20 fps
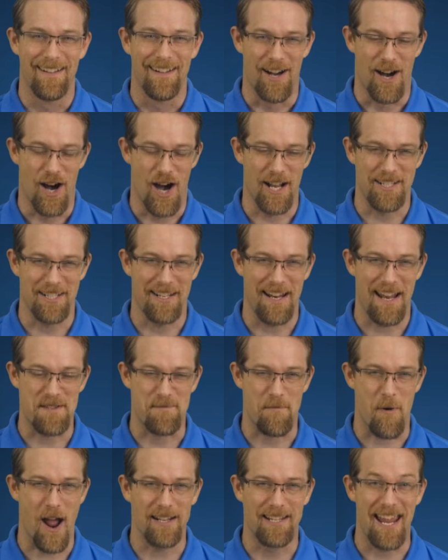On
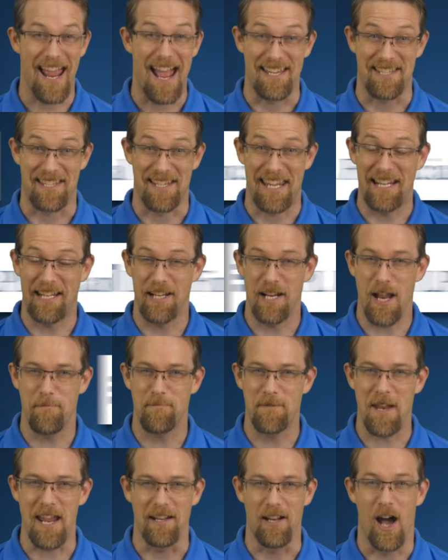today's broadcast, get an
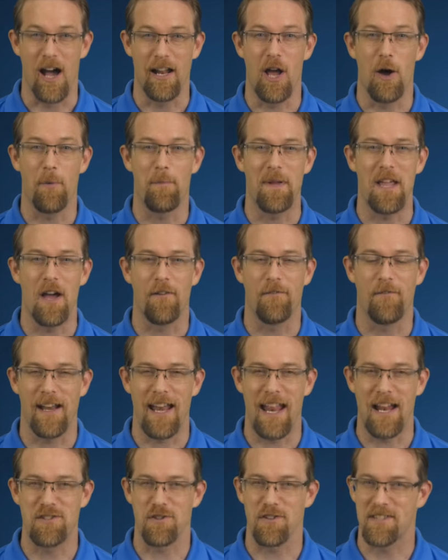update on LPL
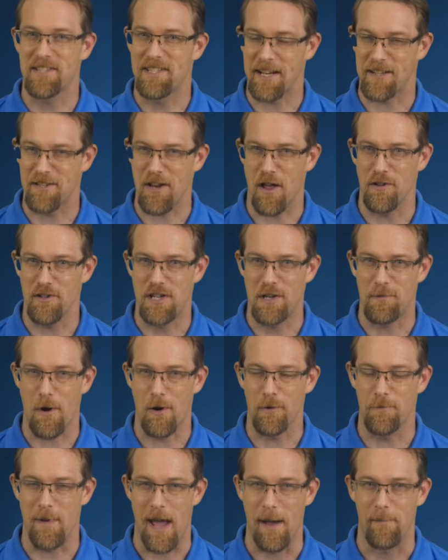Financial's technology
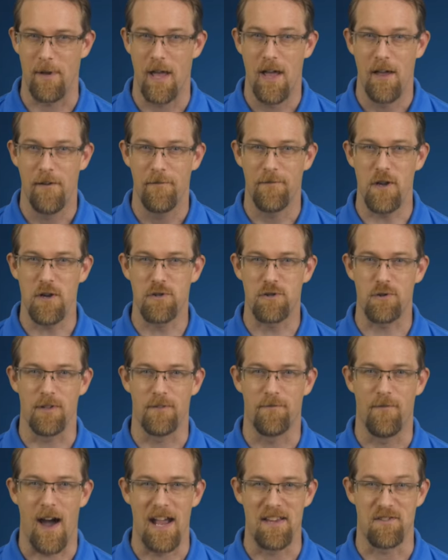roadmap. Future
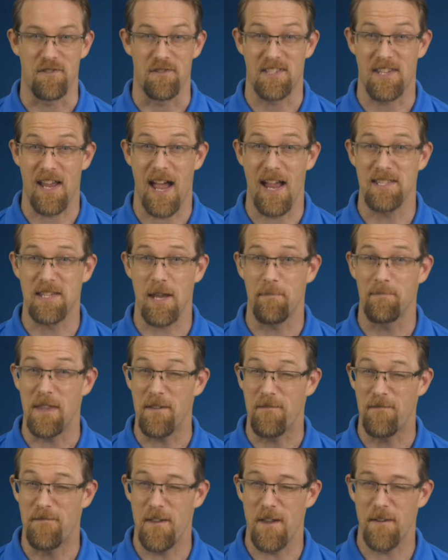Advisor signs up
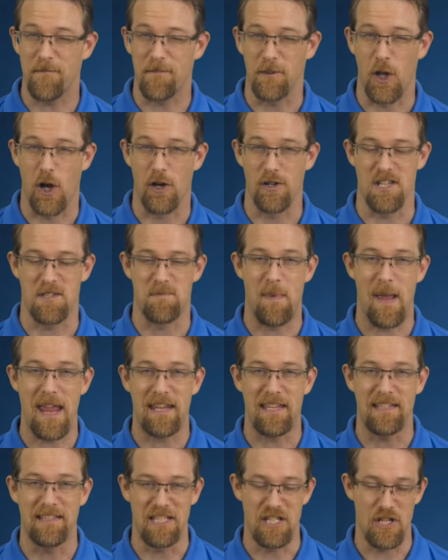the fifth largest
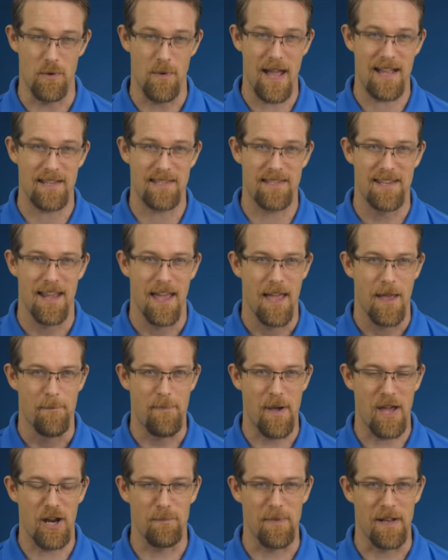bank in the US.
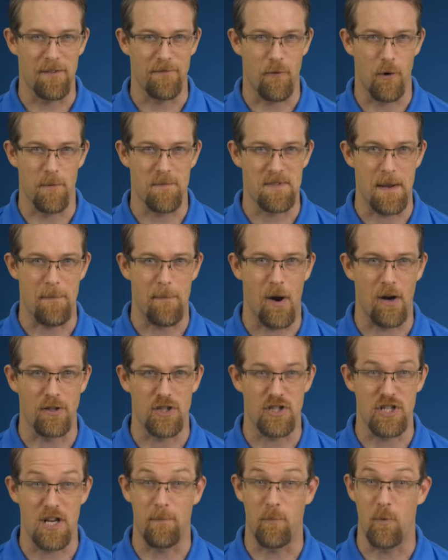Betterment forms a
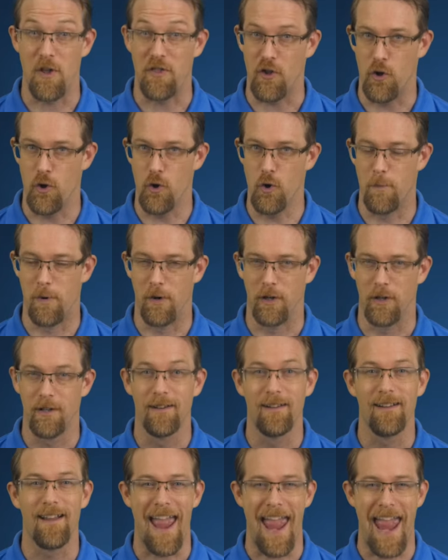partnership with
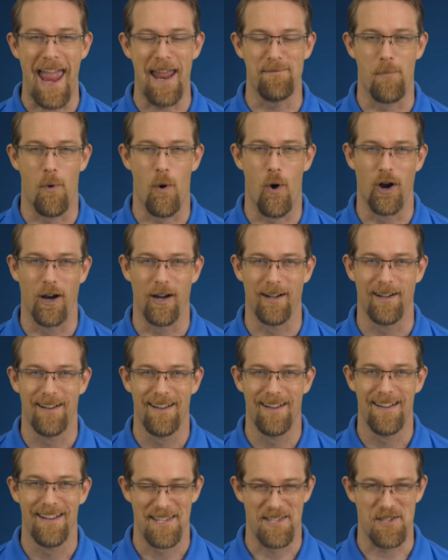Uber, and more.
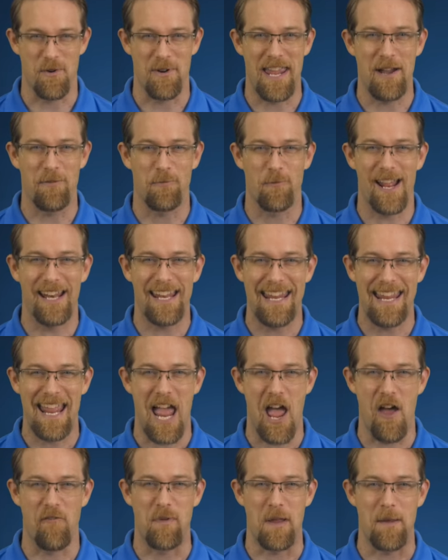So get ready,
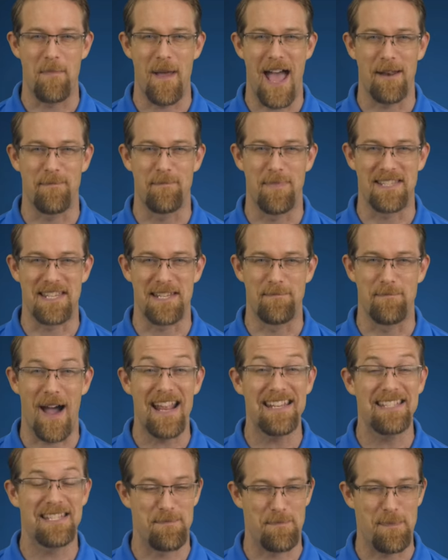FPPad Bits and
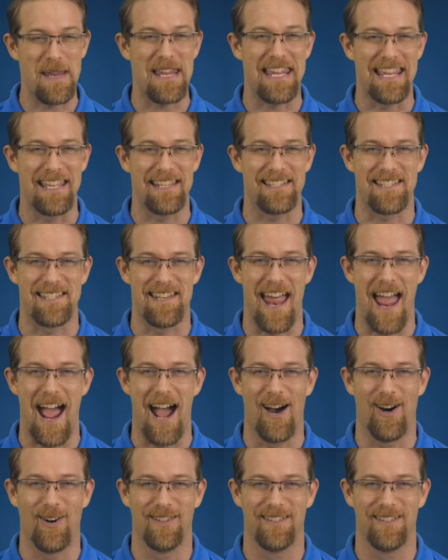Bytes begins now.